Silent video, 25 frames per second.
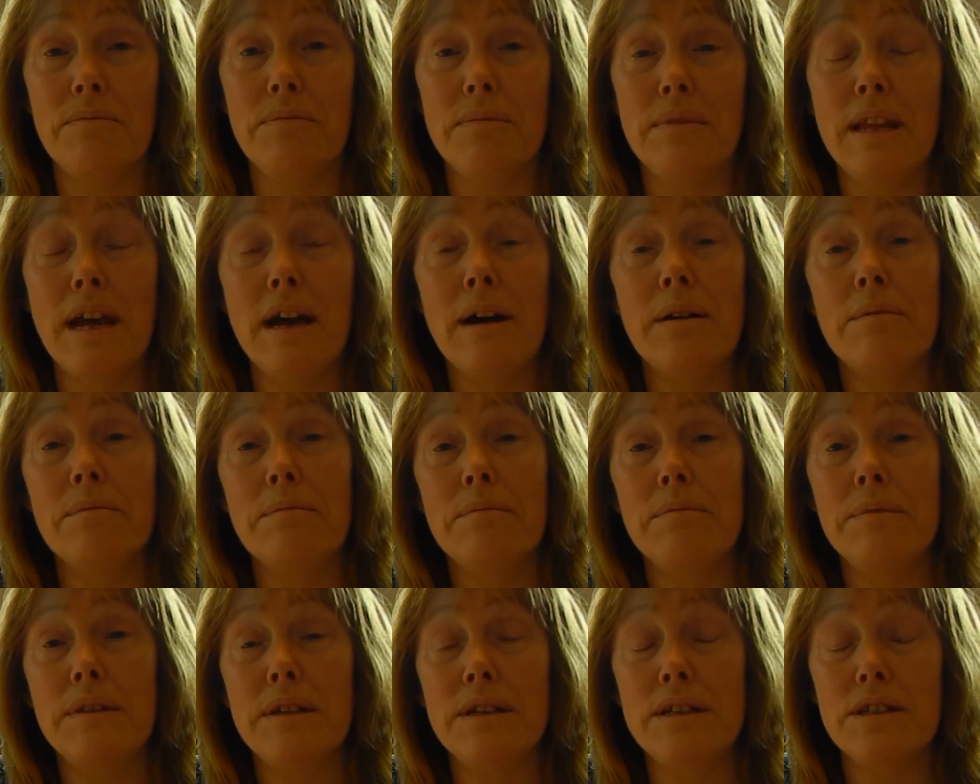Now,
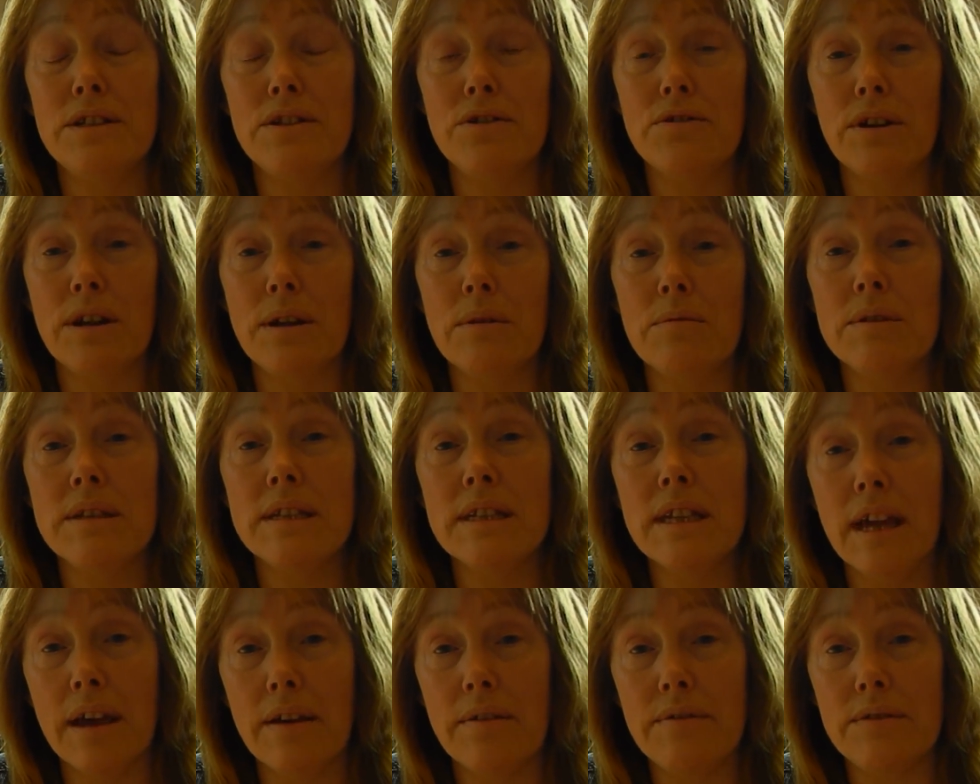this tree was
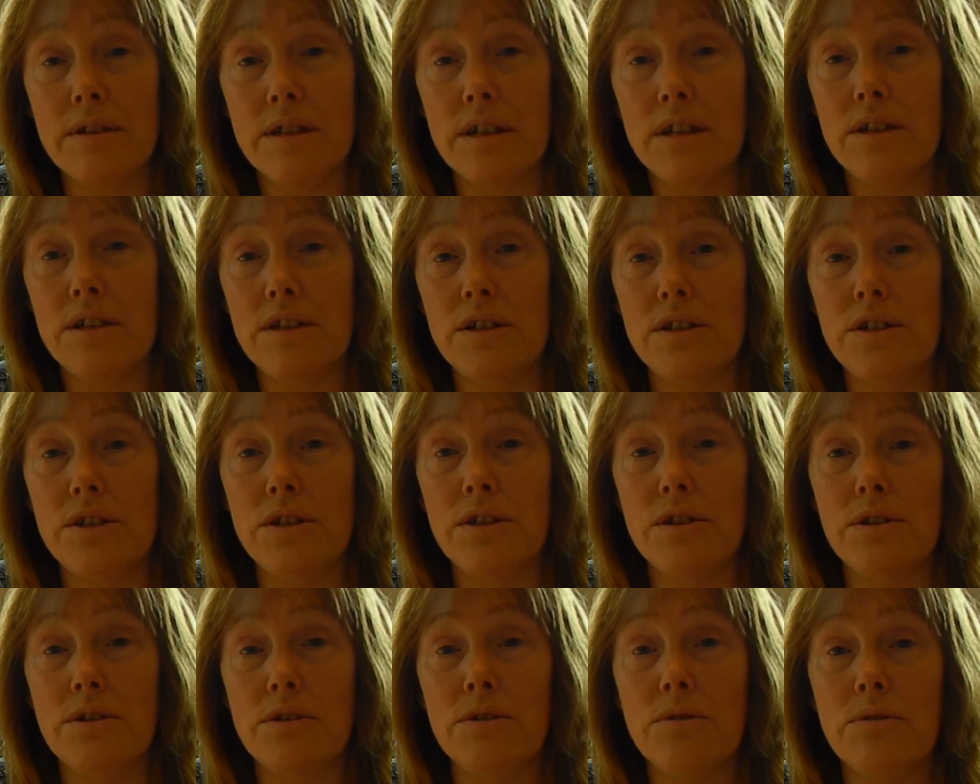gifted
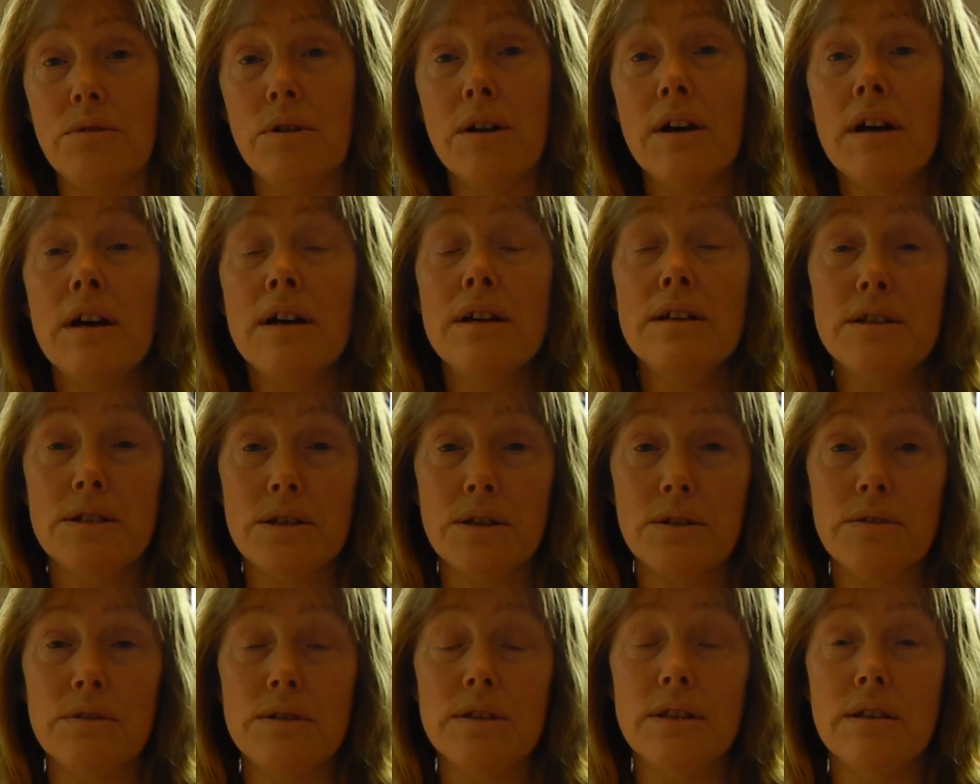to
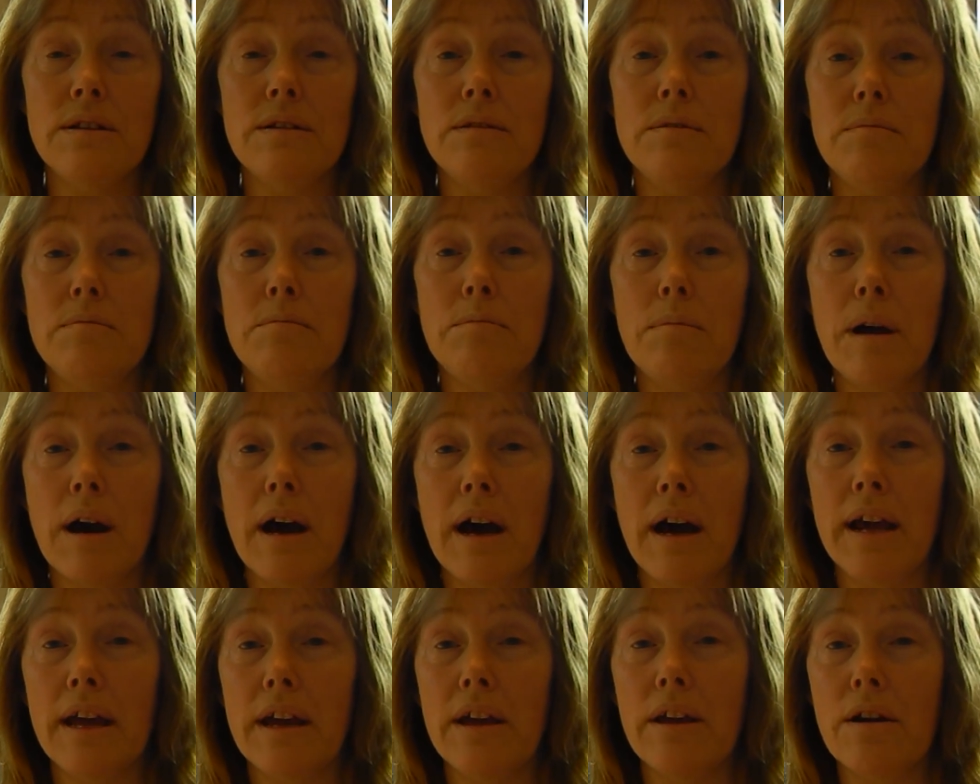Susan
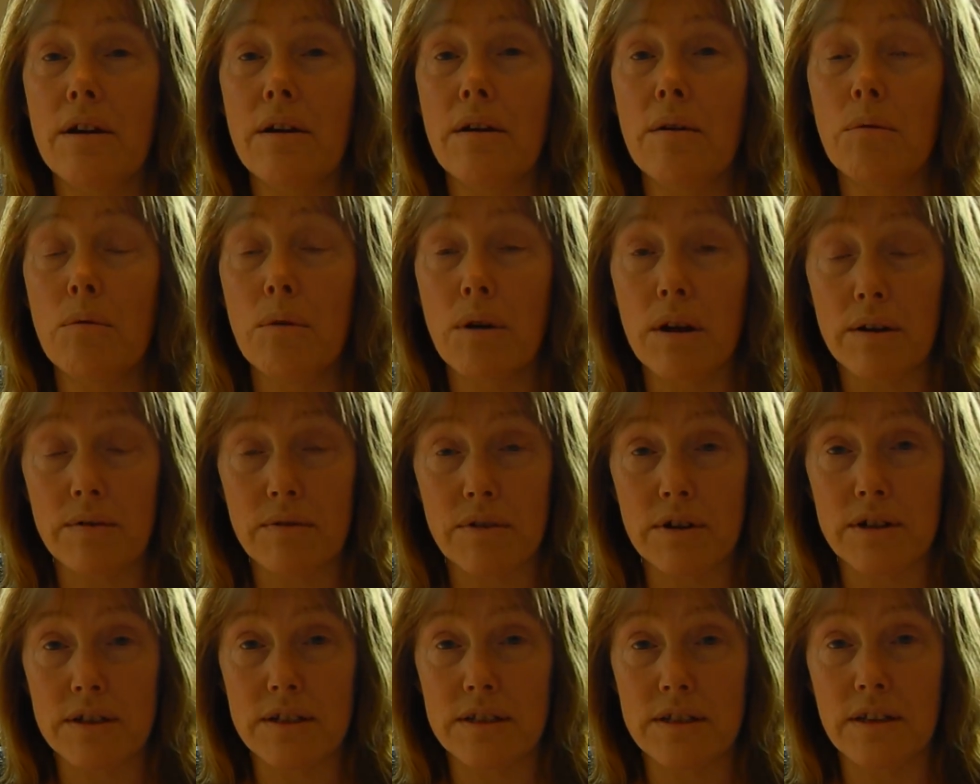by one of
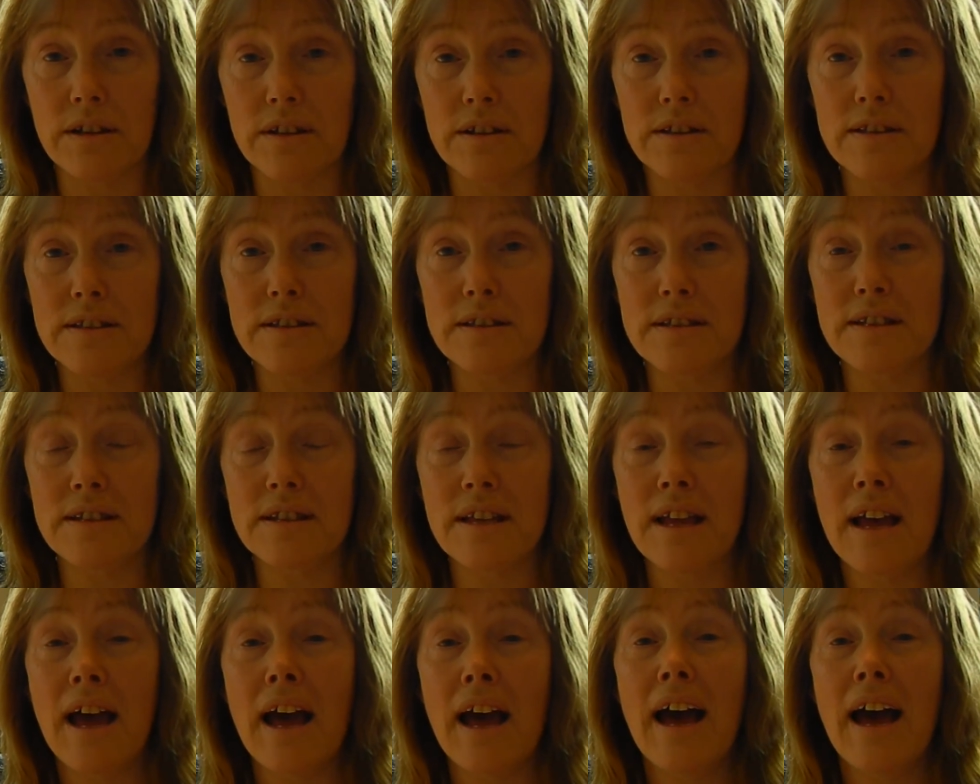her sons,
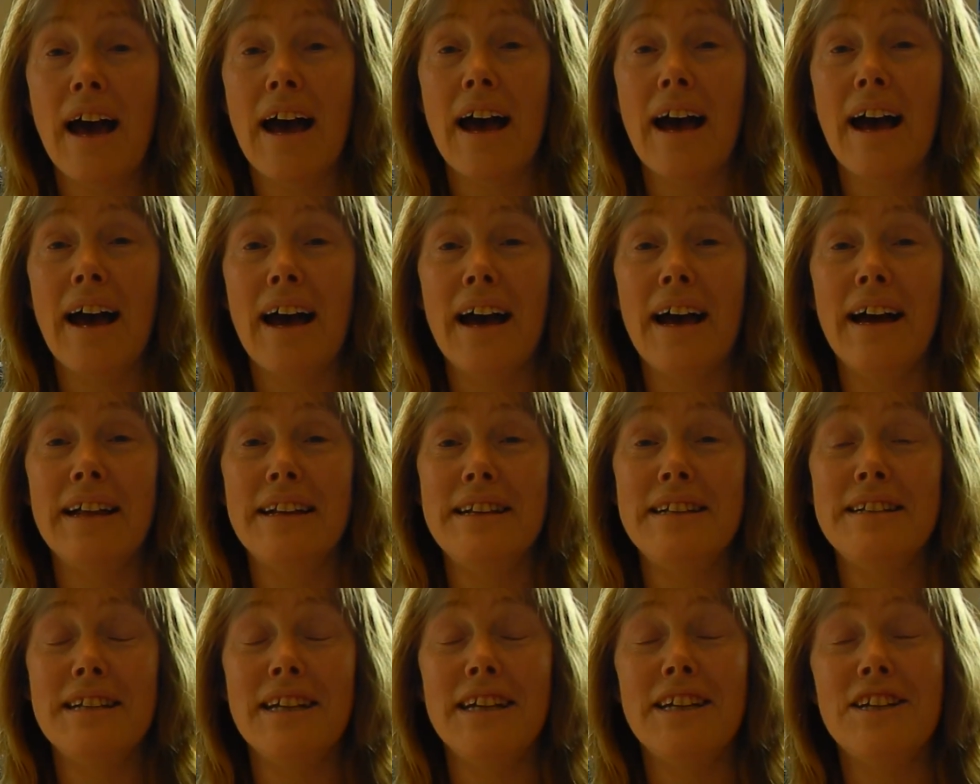
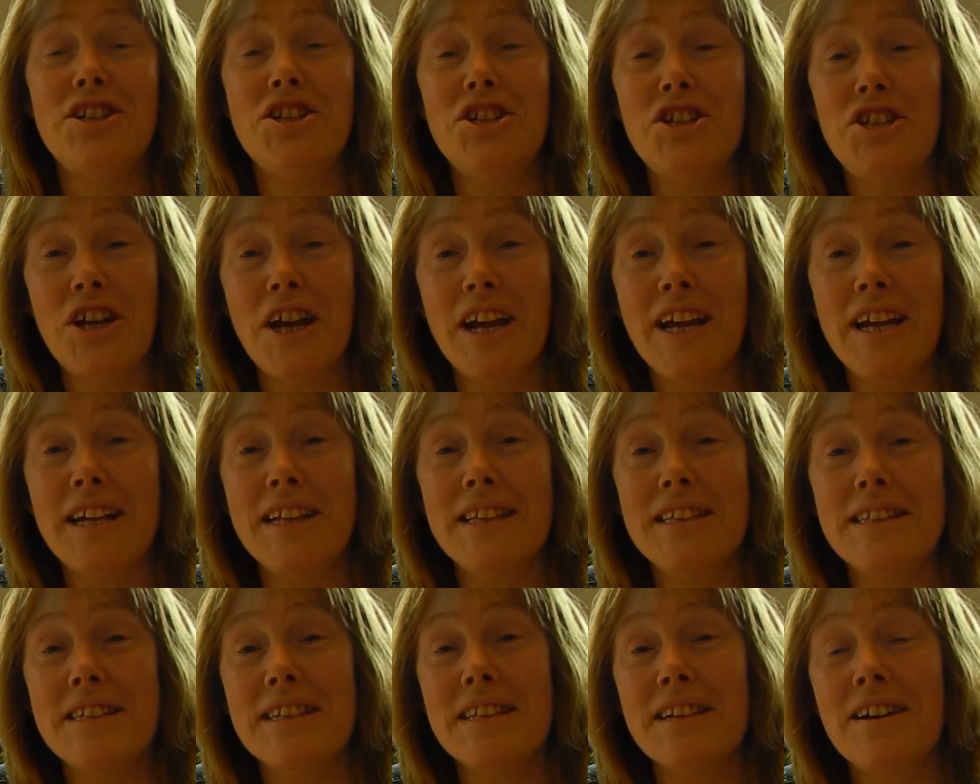and it
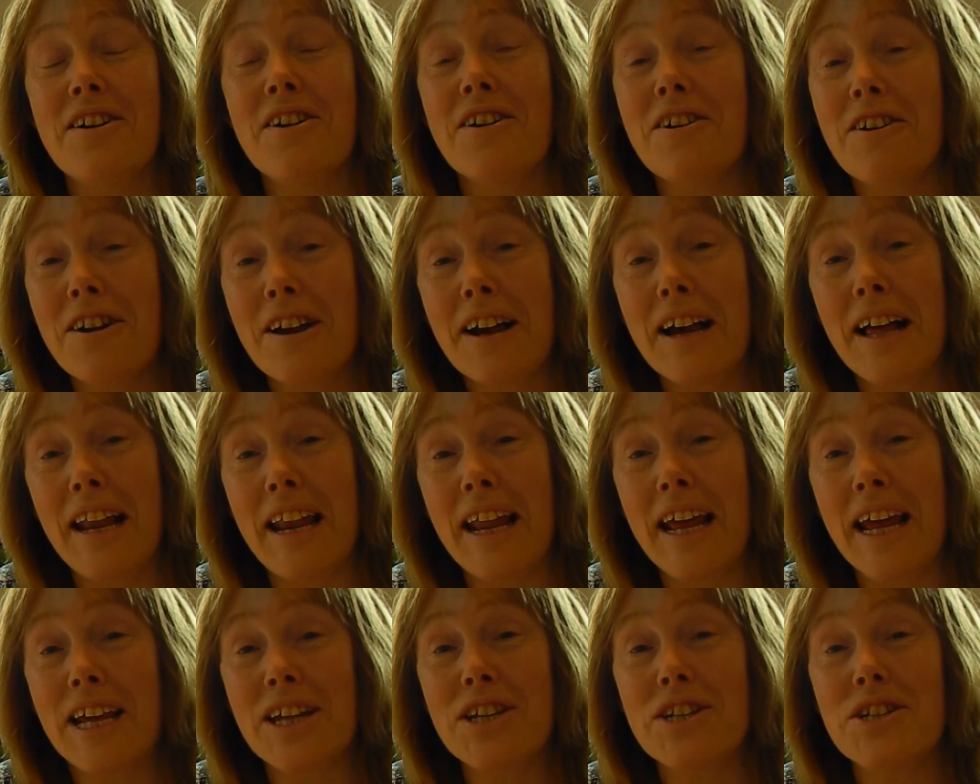shades her
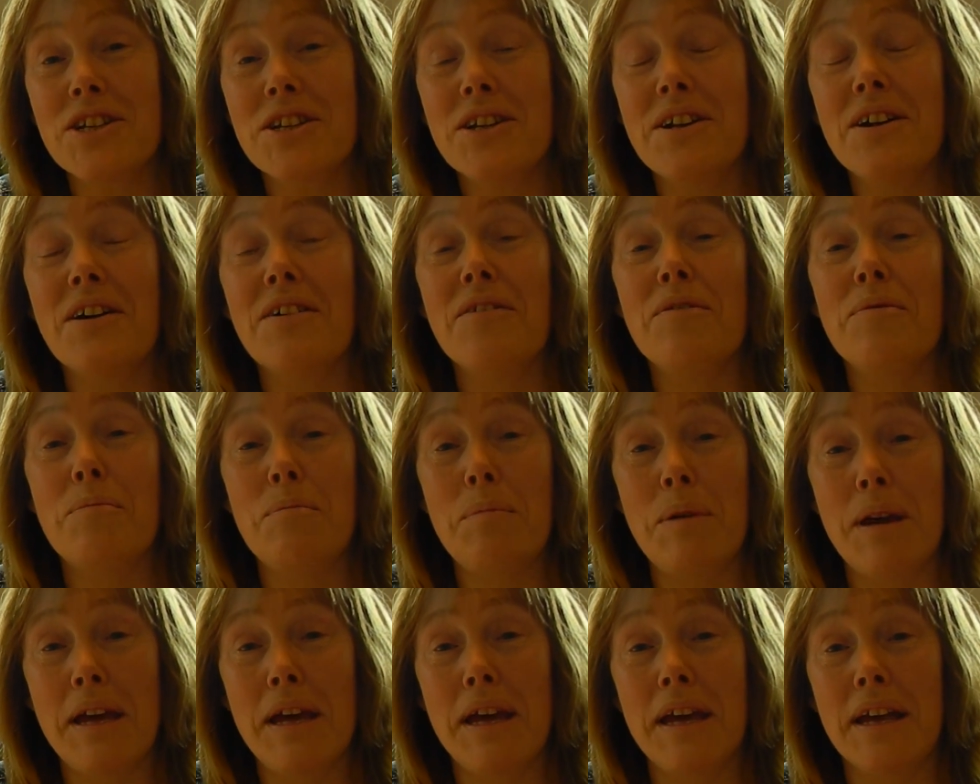collection of
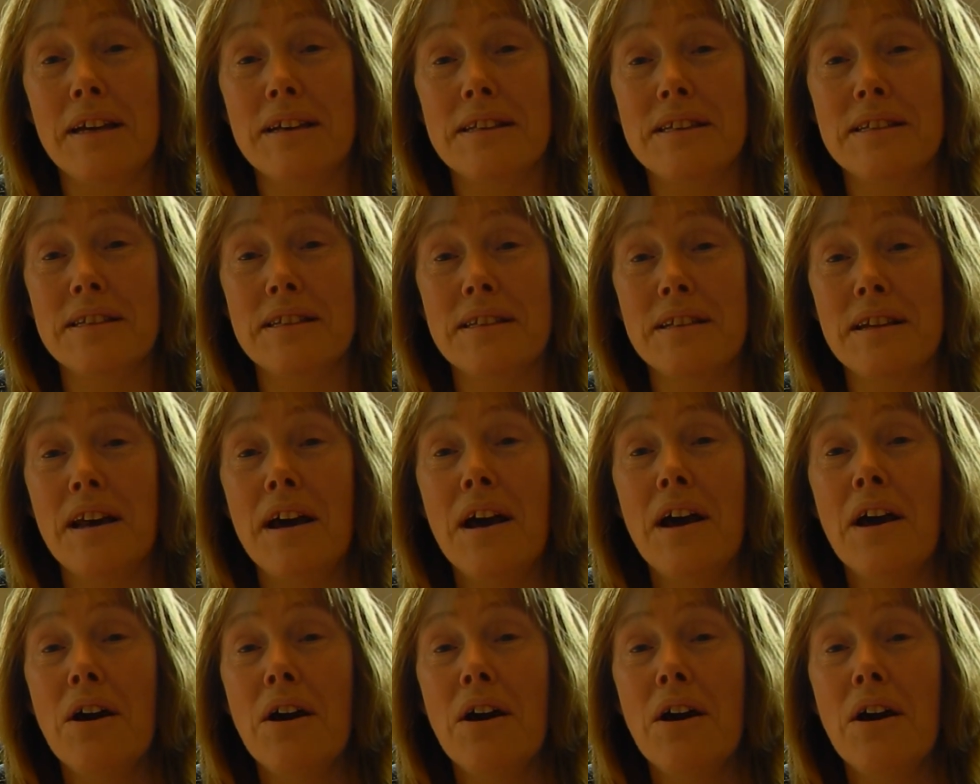pigs,